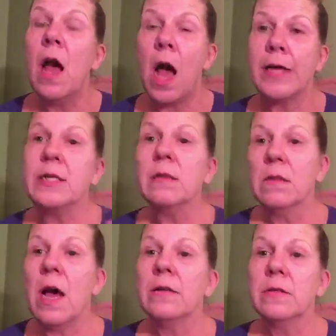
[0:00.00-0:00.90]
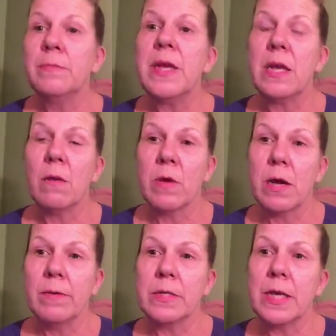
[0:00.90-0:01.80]
I did a lot of speaking when I
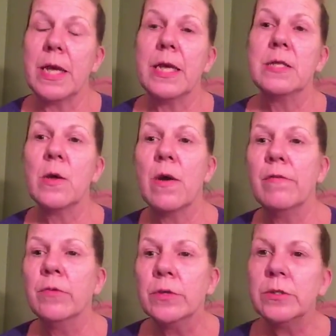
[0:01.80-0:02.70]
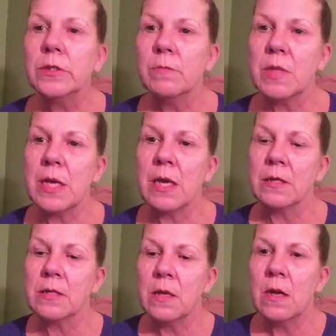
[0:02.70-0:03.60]
was a kid, so I've learned some
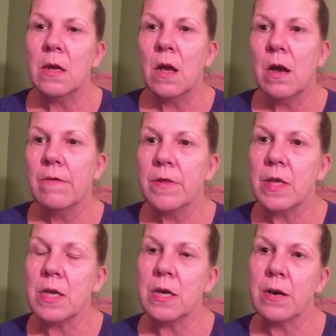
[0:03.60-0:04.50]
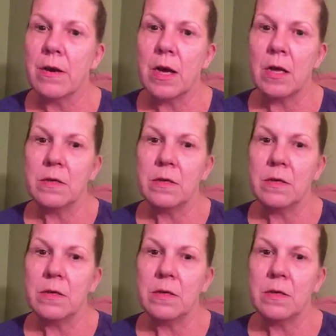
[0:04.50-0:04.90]
things over the years.